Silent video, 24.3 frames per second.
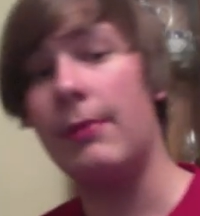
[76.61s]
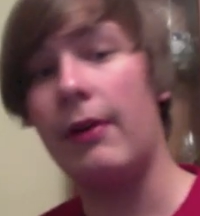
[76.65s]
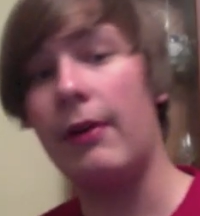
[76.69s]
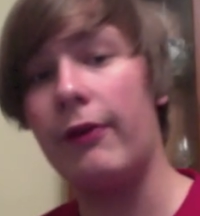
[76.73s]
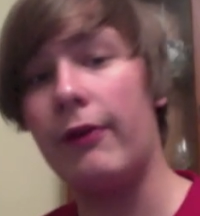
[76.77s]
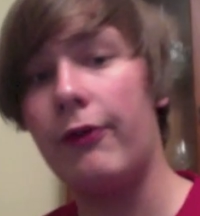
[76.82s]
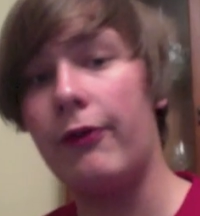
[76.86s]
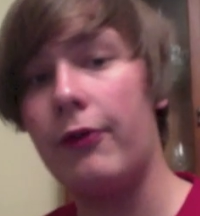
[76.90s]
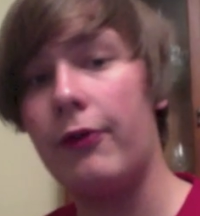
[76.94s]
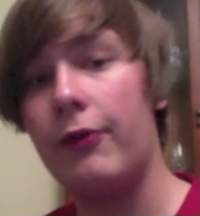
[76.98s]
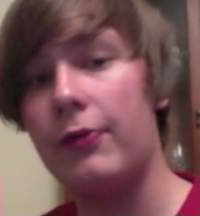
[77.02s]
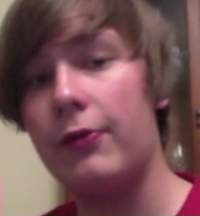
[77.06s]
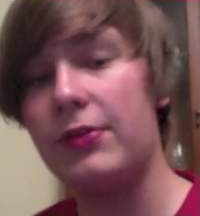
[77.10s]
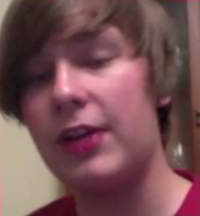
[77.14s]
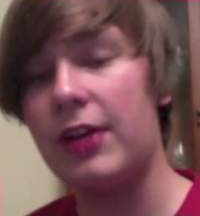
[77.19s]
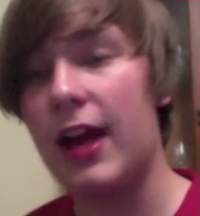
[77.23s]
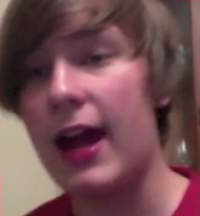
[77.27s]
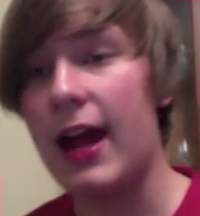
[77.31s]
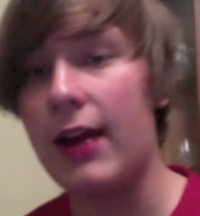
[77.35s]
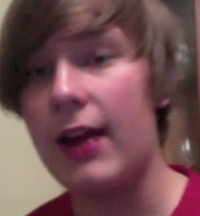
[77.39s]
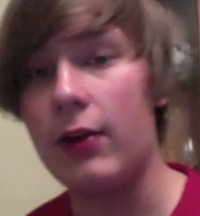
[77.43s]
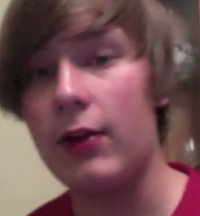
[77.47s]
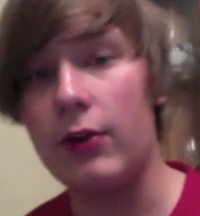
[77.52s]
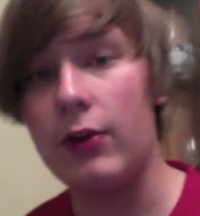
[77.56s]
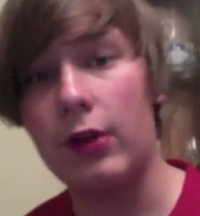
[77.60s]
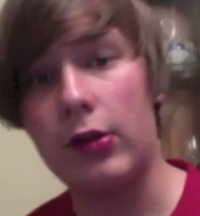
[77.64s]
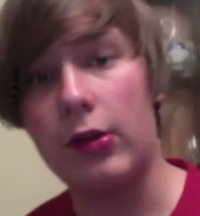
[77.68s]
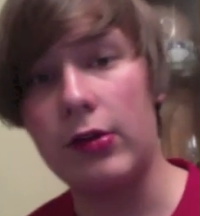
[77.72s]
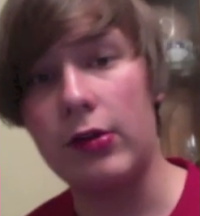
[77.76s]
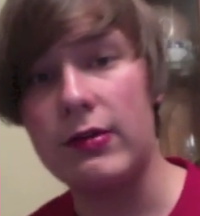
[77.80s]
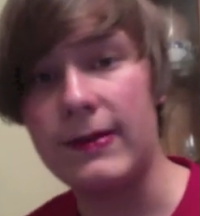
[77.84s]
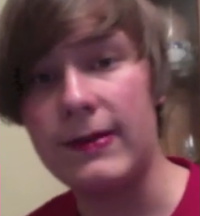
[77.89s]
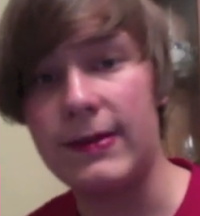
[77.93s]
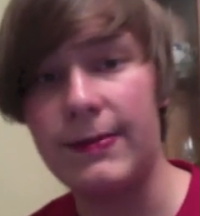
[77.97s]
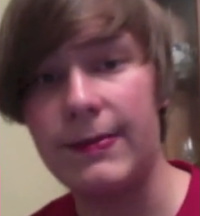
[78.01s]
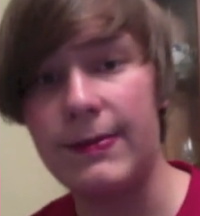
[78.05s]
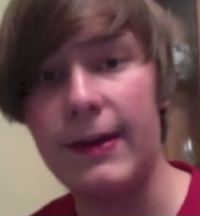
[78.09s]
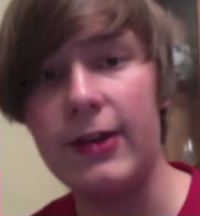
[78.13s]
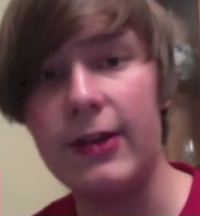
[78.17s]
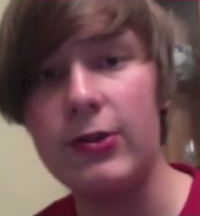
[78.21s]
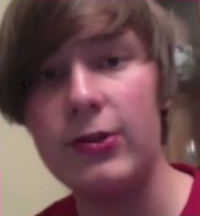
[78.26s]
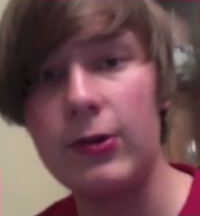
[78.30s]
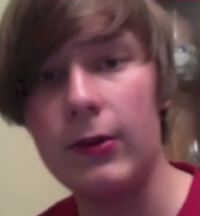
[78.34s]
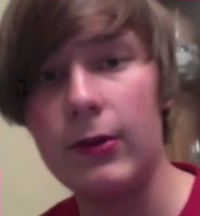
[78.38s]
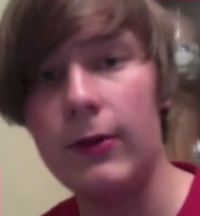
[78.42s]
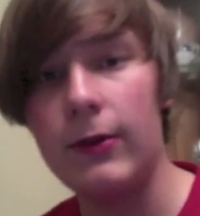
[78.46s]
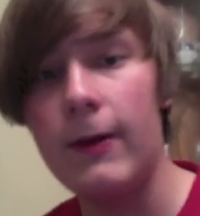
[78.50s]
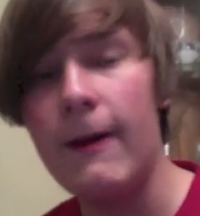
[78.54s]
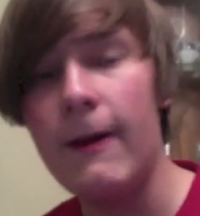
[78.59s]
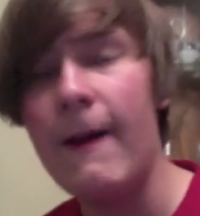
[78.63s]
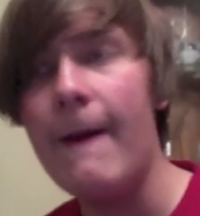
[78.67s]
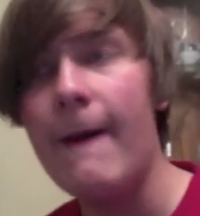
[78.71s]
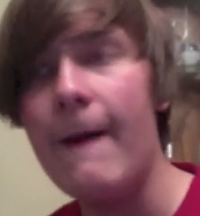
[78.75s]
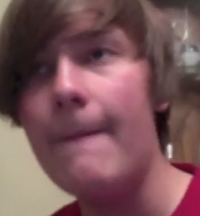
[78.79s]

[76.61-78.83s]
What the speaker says: other thoughts I had on the Christmas special.